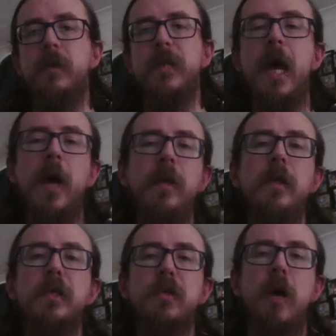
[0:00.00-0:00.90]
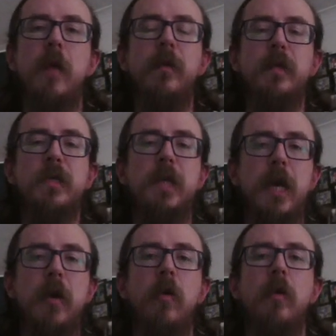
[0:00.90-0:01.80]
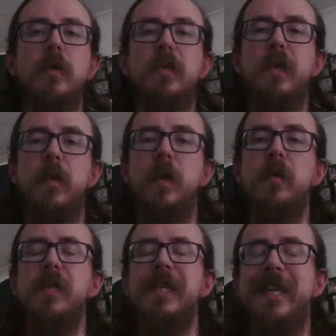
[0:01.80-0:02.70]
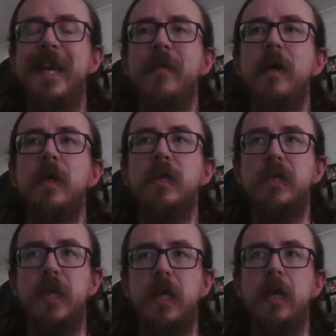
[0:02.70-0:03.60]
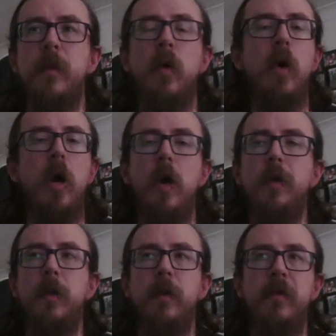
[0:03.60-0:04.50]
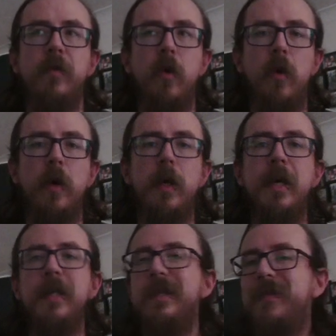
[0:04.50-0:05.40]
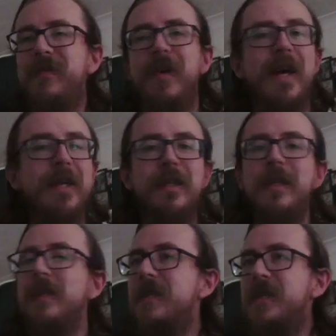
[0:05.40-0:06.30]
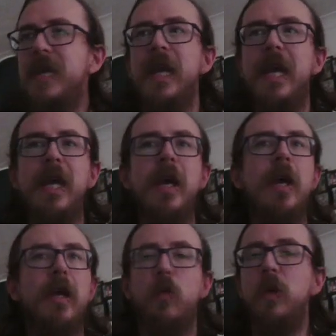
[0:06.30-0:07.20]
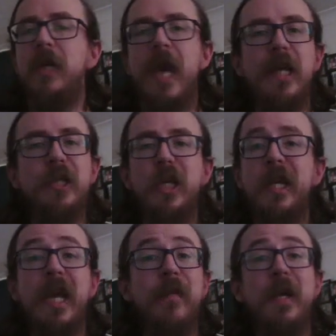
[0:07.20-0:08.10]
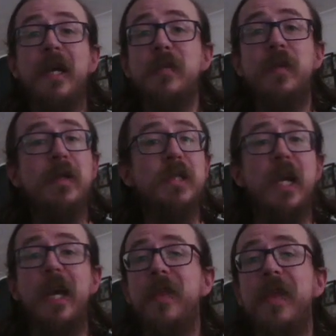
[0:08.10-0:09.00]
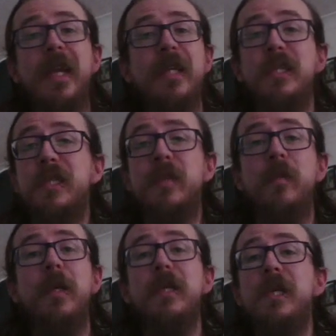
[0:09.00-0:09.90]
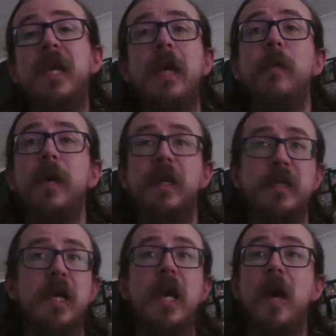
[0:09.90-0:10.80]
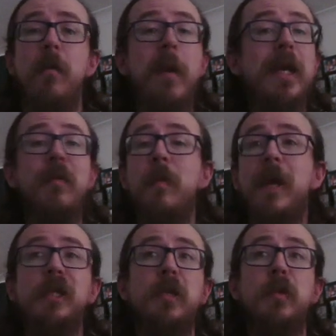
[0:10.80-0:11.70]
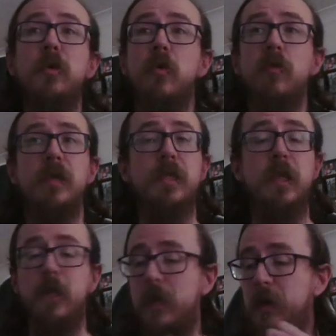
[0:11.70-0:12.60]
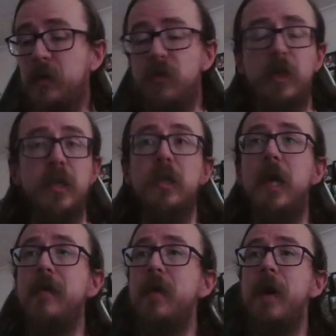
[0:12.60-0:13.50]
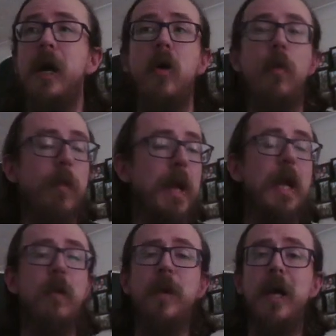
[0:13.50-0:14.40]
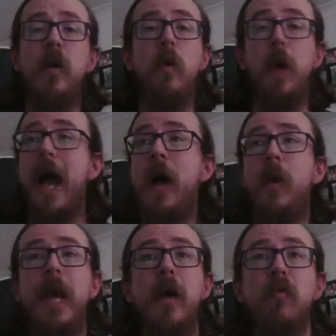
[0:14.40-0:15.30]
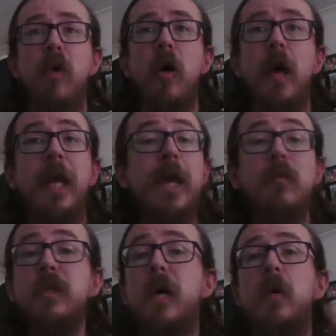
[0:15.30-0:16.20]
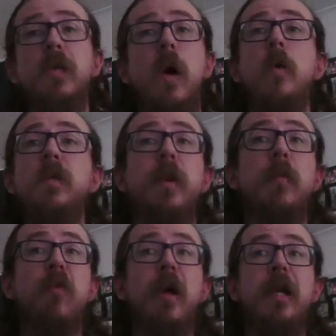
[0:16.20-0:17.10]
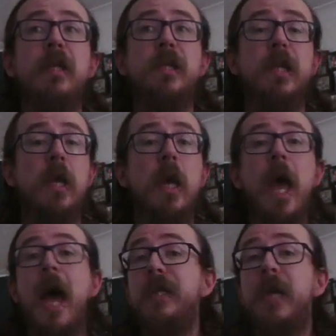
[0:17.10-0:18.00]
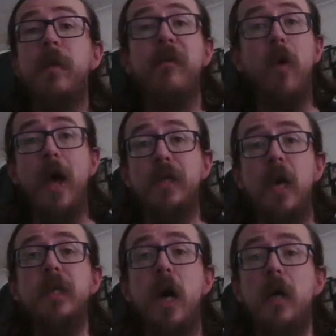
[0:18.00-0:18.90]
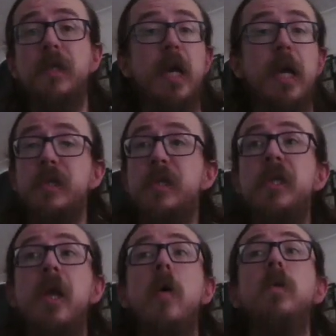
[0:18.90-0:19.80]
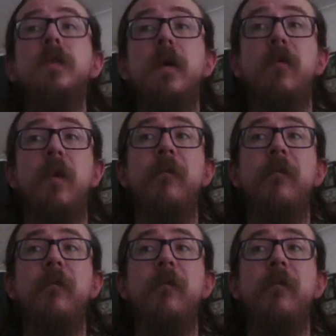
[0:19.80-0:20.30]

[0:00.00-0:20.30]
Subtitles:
So how do you describe Evil Scarecrow to someone who's never seen them or heard them before? Fun? Silly? With catchy and heavy-ass music? I think that's as simple as you keep it. They've been mashing up genres, including traditional heavy metal, black metal, out-and-out rock, and the end result has always been a bright listen. And Chapter 4 Antartarctica is no different.